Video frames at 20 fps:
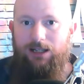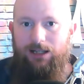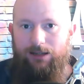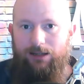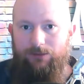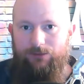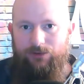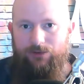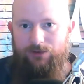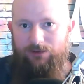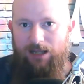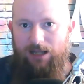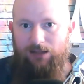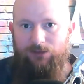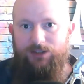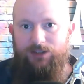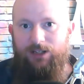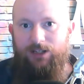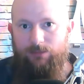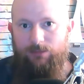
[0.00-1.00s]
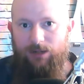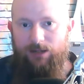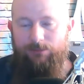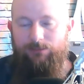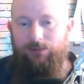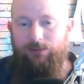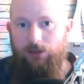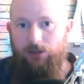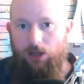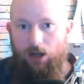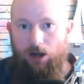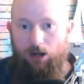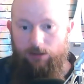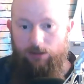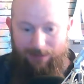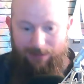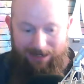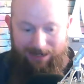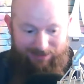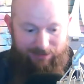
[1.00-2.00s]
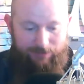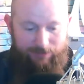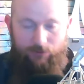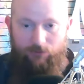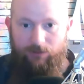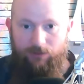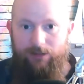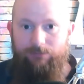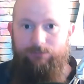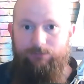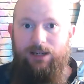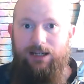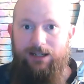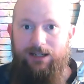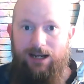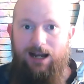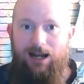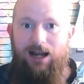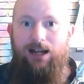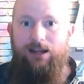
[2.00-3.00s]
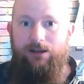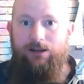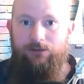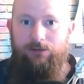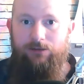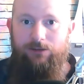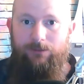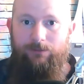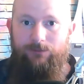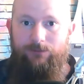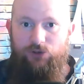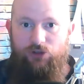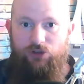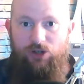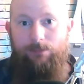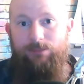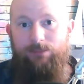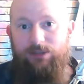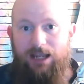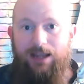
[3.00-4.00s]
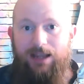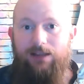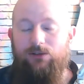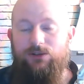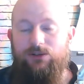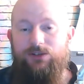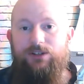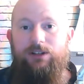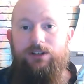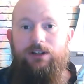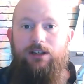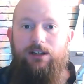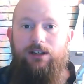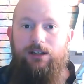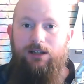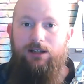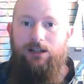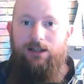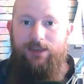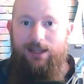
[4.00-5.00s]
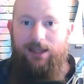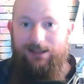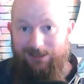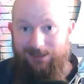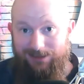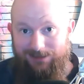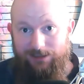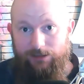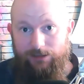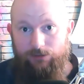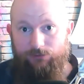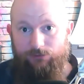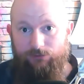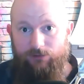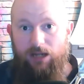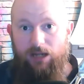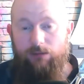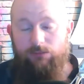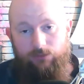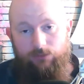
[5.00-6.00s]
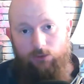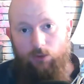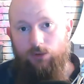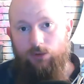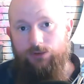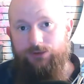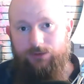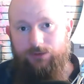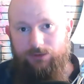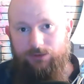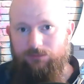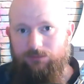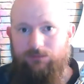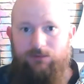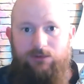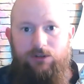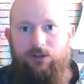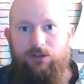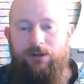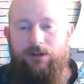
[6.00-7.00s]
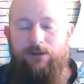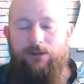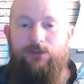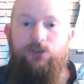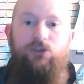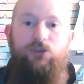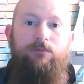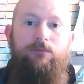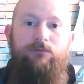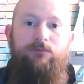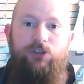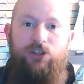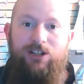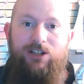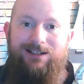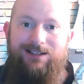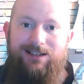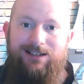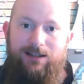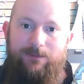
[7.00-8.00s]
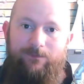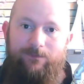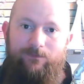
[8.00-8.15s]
And it was held together by large, massive, great big iron ship nails. And then had an inner frame, of course, to give the ship rigidity.